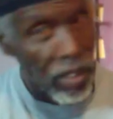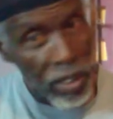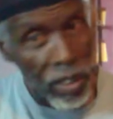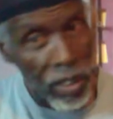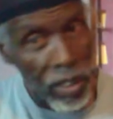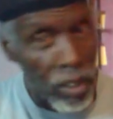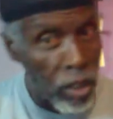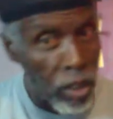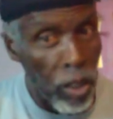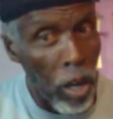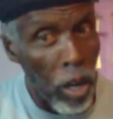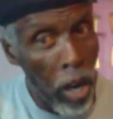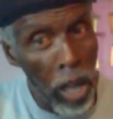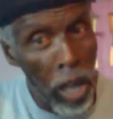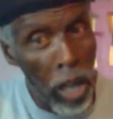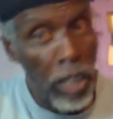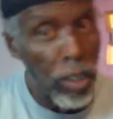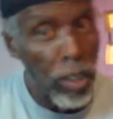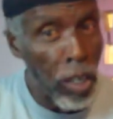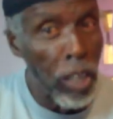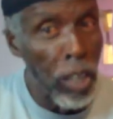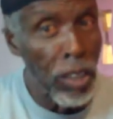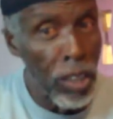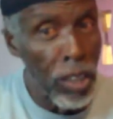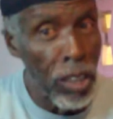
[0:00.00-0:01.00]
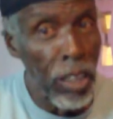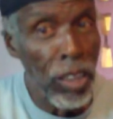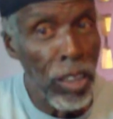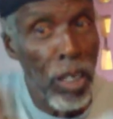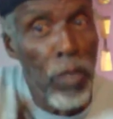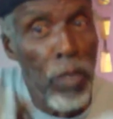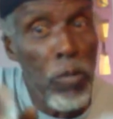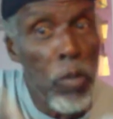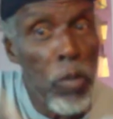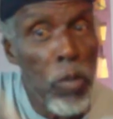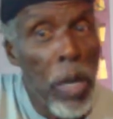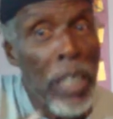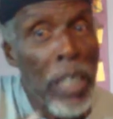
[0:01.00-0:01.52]
So they're unconscious
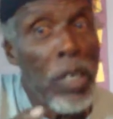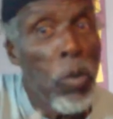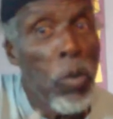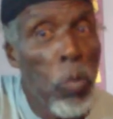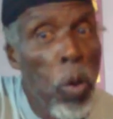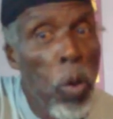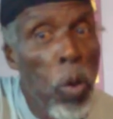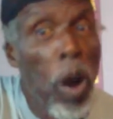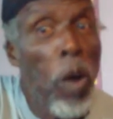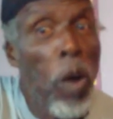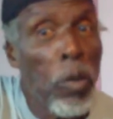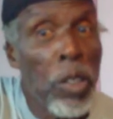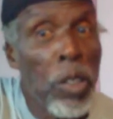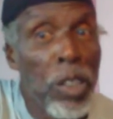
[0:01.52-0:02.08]
of really wow,